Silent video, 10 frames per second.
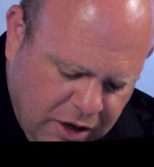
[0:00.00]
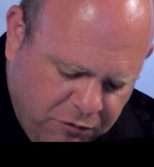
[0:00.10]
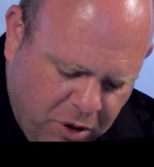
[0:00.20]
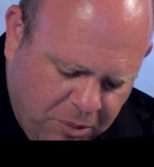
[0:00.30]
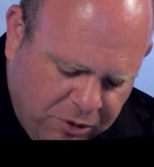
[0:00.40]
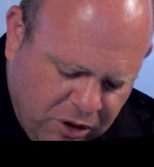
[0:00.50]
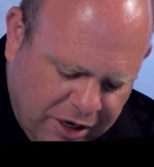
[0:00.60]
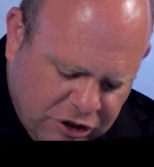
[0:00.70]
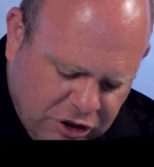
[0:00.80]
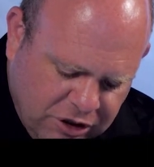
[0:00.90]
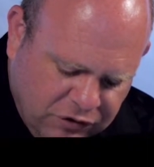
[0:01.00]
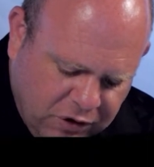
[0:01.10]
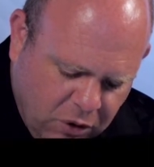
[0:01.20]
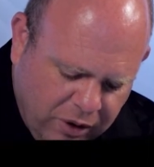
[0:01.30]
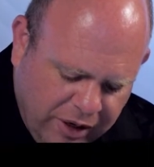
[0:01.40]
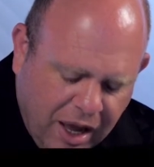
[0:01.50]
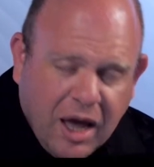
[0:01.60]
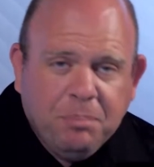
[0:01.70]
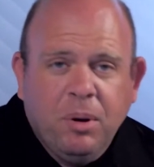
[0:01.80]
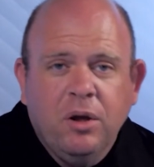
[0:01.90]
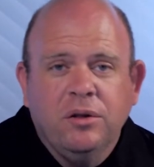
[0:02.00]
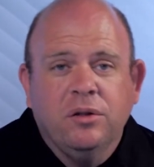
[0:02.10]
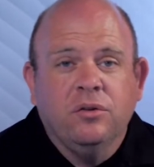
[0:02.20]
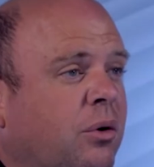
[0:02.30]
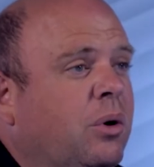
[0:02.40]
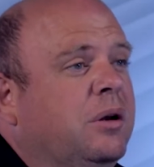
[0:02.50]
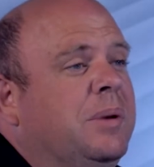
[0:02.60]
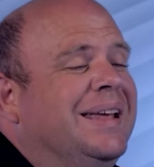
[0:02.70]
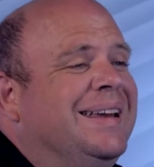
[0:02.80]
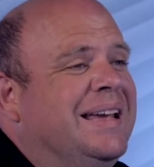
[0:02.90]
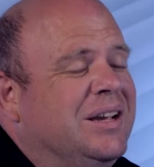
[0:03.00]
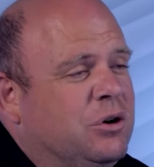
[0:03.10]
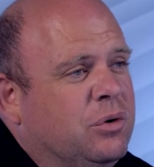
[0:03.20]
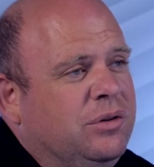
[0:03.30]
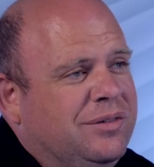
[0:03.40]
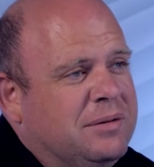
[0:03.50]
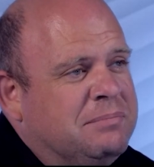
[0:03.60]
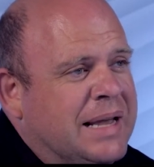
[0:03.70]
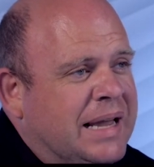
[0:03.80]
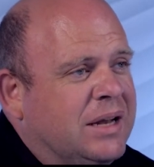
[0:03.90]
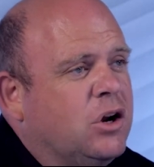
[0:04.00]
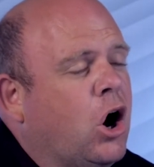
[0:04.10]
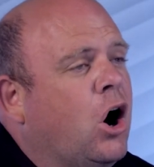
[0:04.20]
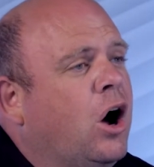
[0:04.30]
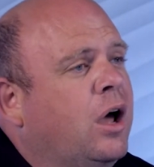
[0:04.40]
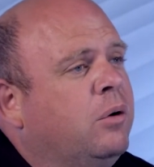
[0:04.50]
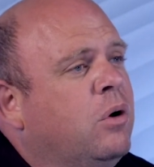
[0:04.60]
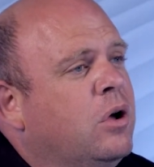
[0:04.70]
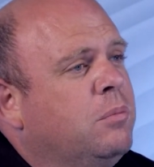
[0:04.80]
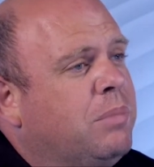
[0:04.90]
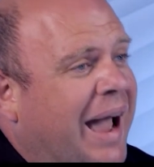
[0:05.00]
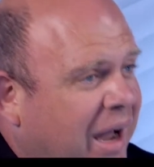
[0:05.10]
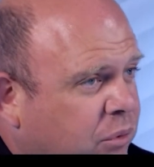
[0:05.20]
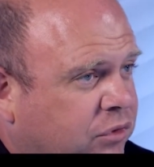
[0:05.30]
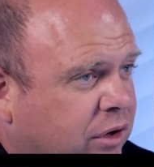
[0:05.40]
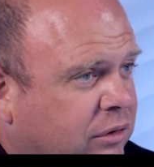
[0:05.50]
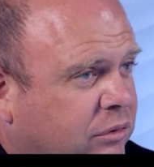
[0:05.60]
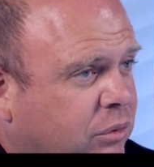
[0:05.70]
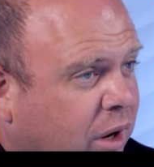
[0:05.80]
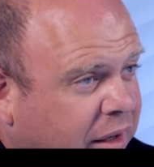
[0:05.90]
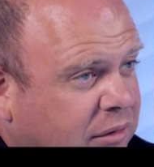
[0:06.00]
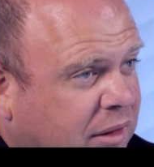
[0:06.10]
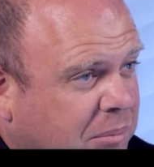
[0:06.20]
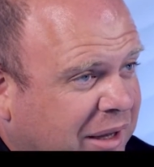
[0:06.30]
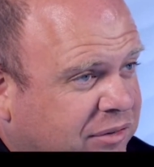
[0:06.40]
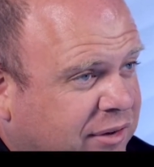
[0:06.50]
Population is going up. There's going to be an increased demand on housing, right? That makes